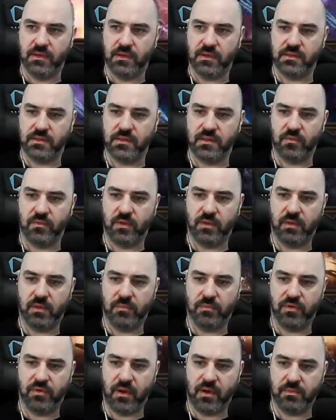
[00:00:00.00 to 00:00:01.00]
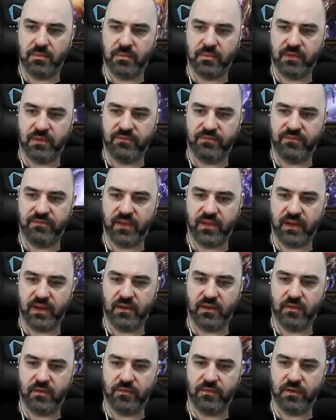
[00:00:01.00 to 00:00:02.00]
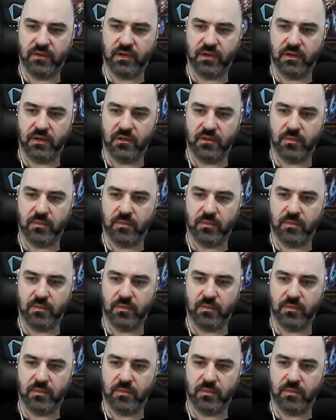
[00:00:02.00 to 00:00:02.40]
So we can probably fight over near the